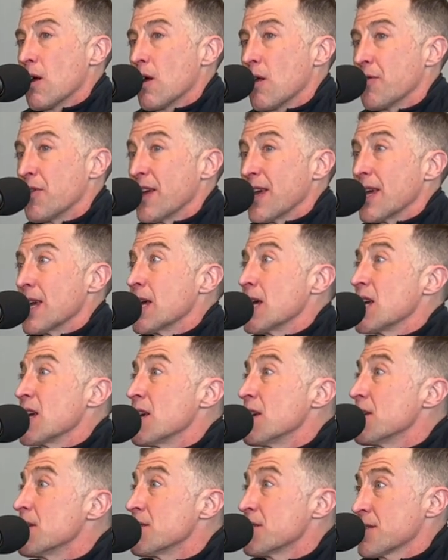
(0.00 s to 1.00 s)
the
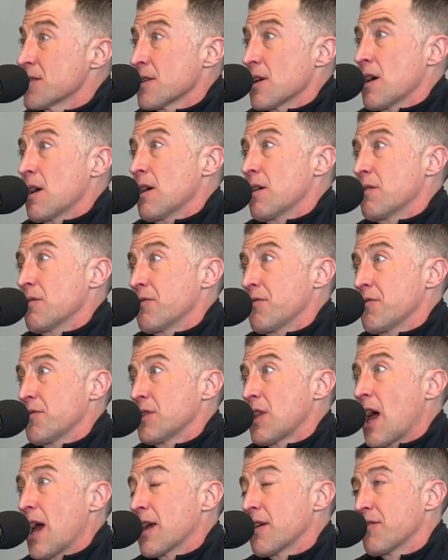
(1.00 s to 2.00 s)
ease of
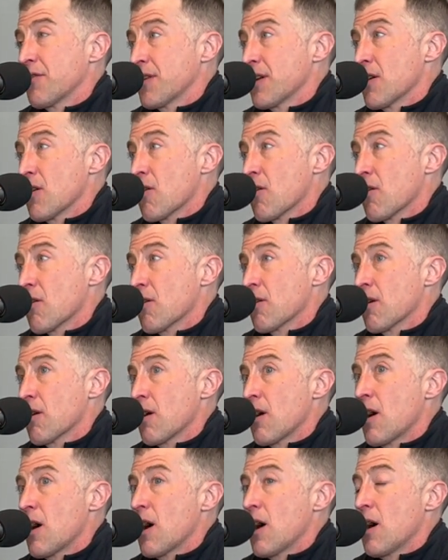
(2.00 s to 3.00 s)
life here.
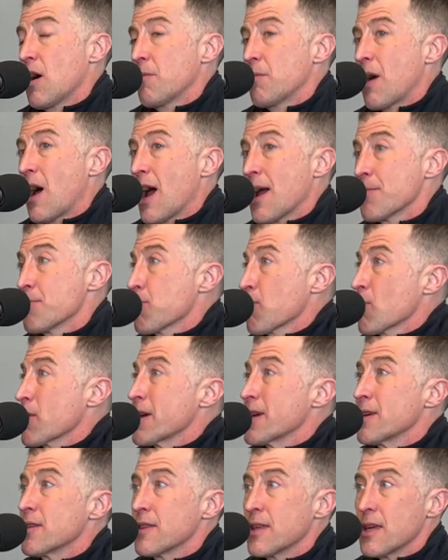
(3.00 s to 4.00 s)
I
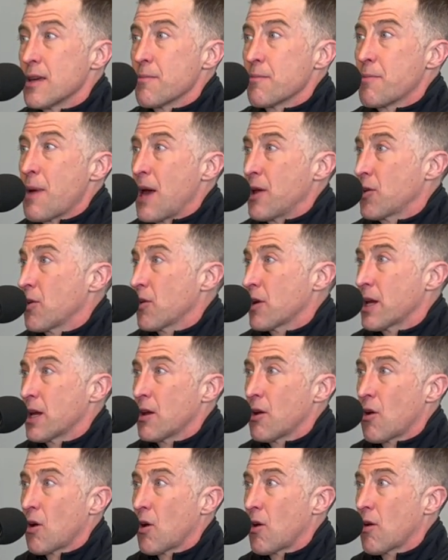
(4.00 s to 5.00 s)
breathe better
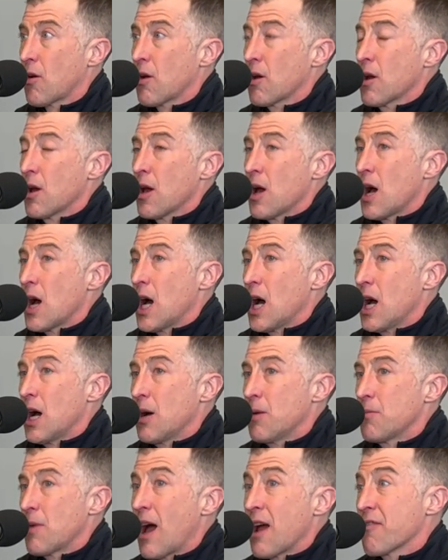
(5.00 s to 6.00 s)
here.
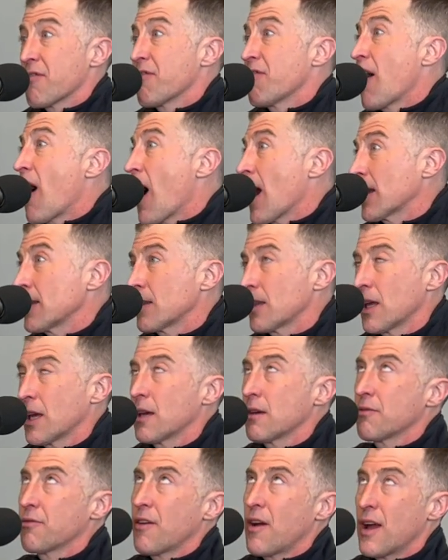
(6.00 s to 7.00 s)
I
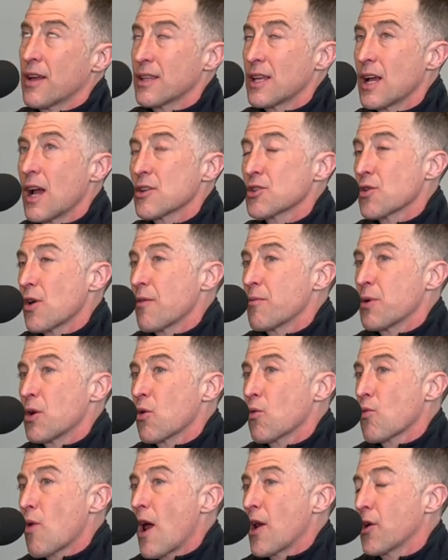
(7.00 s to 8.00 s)
finally, so I've been
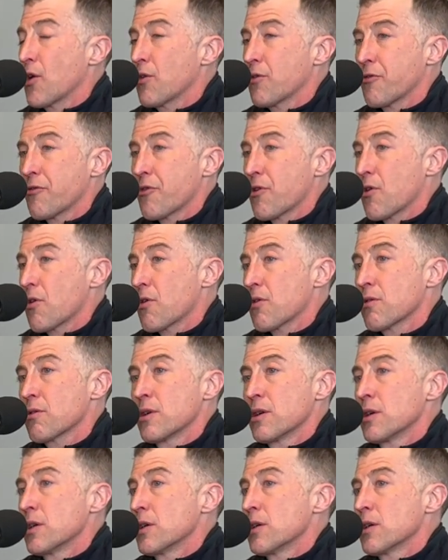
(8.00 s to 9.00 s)
a runner for,
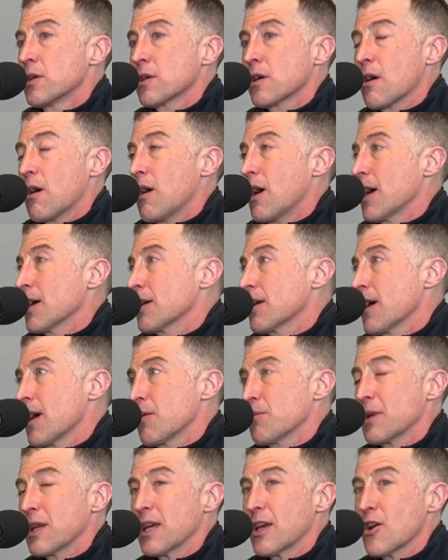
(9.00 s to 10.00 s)
God, how
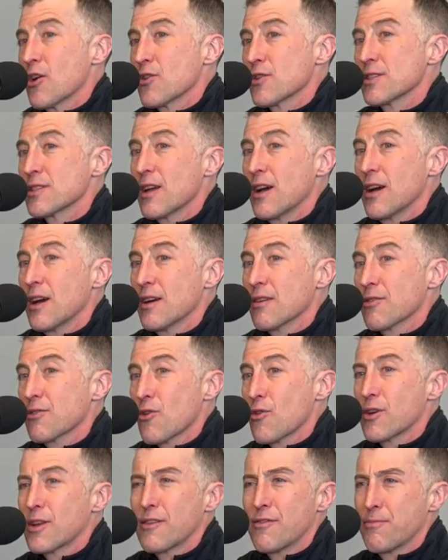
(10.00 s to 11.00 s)
many years?
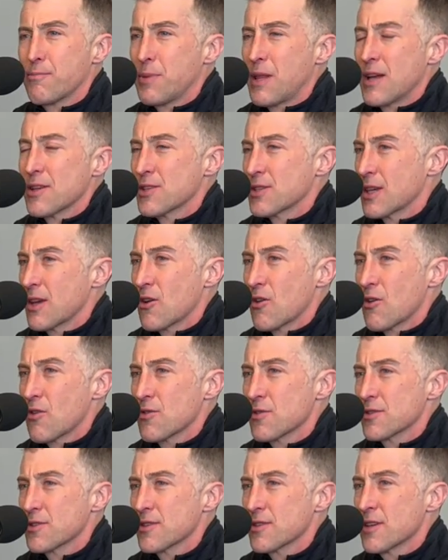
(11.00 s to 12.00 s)
30 plus
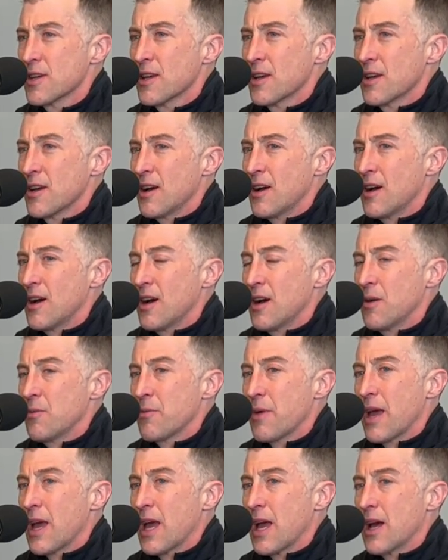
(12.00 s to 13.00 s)
years.
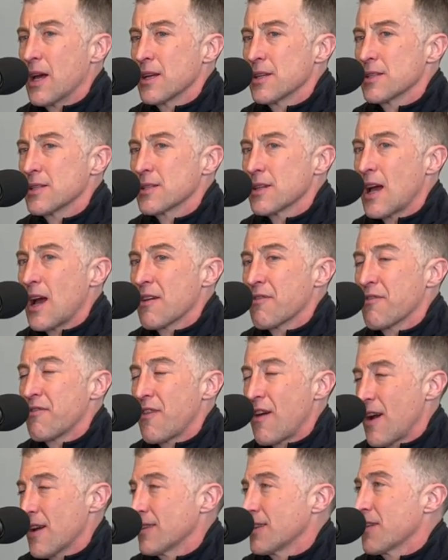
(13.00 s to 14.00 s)
And I
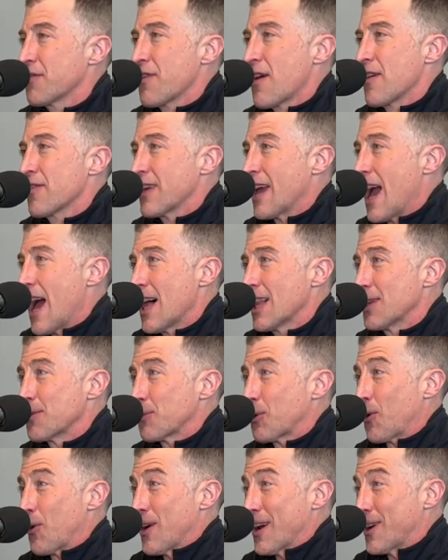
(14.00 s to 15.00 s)
finally found the
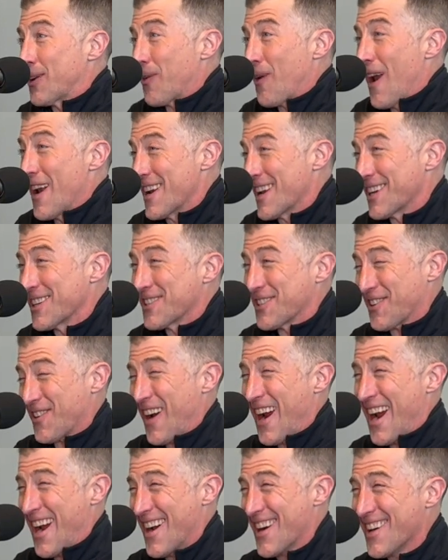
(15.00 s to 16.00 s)
Alum Creek Running
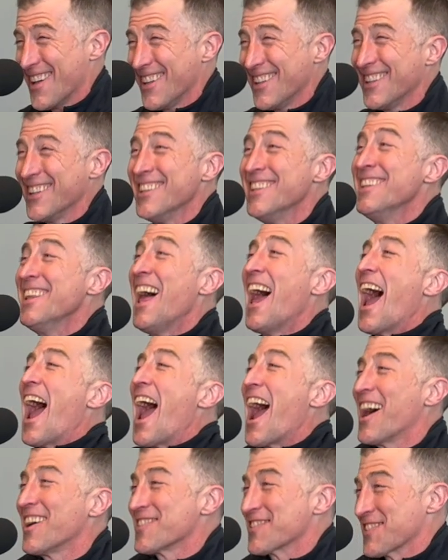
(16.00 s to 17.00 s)
Trail
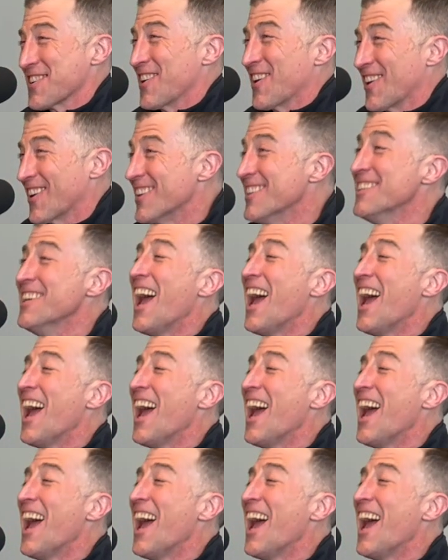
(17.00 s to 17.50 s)
after